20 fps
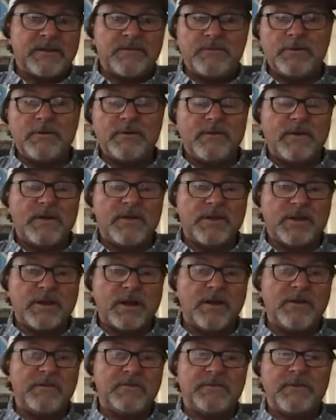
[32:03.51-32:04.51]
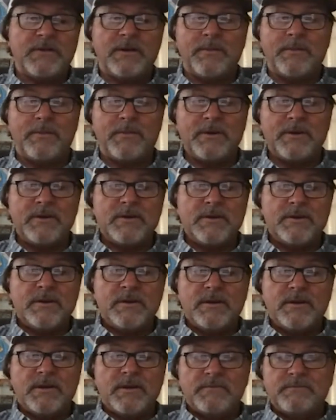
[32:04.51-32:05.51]
If you live on the coast from,
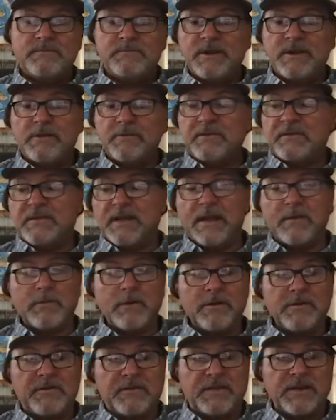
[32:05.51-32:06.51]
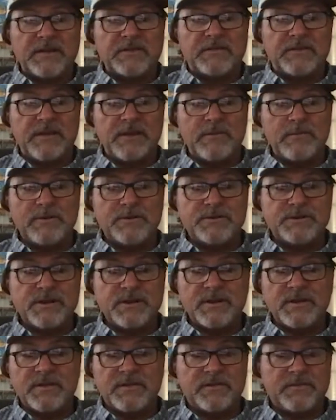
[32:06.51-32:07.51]
State Road 60, which
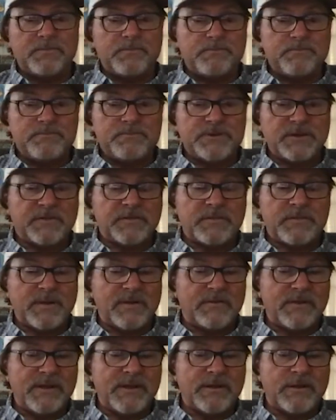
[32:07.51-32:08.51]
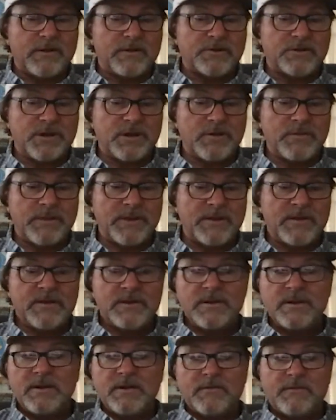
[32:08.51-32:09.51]
is just above Lake Okeechobee,
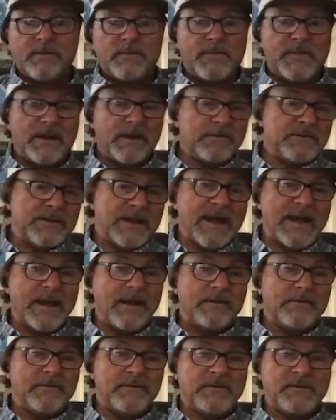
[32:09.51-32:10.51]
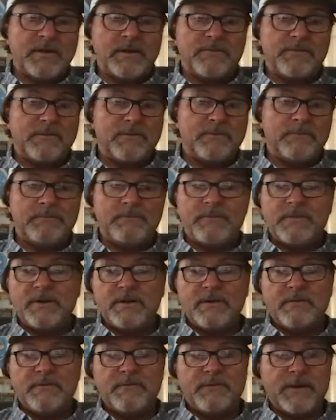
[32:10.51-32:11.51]
from there down, so from
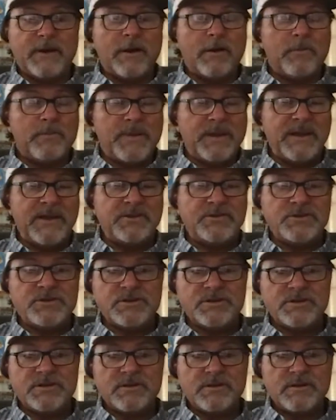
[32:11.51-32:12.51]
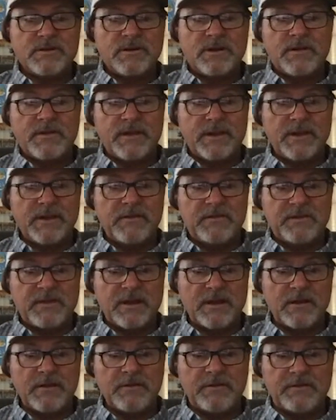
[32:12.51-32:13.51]
Vero Beach on the East
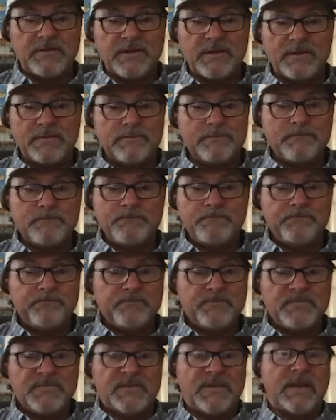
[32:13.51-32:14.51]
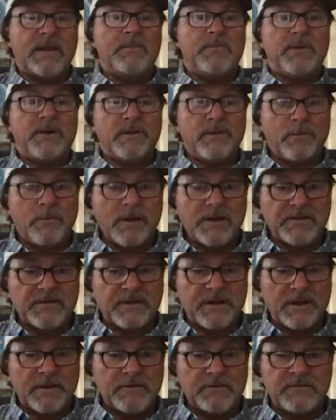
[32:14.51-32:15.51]
Coast and Tampa on the West
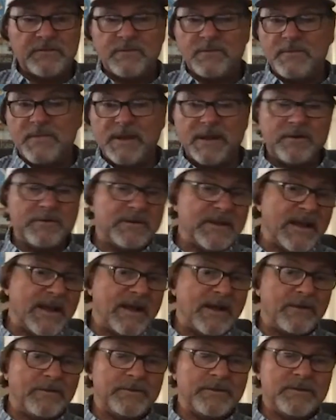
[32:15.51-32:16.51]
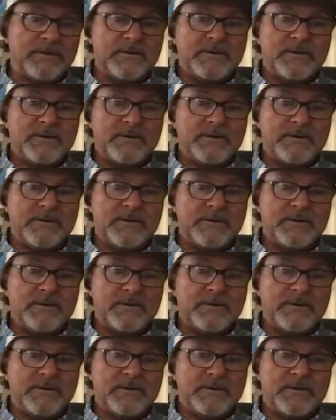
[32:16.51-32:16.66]
Coast, from there down,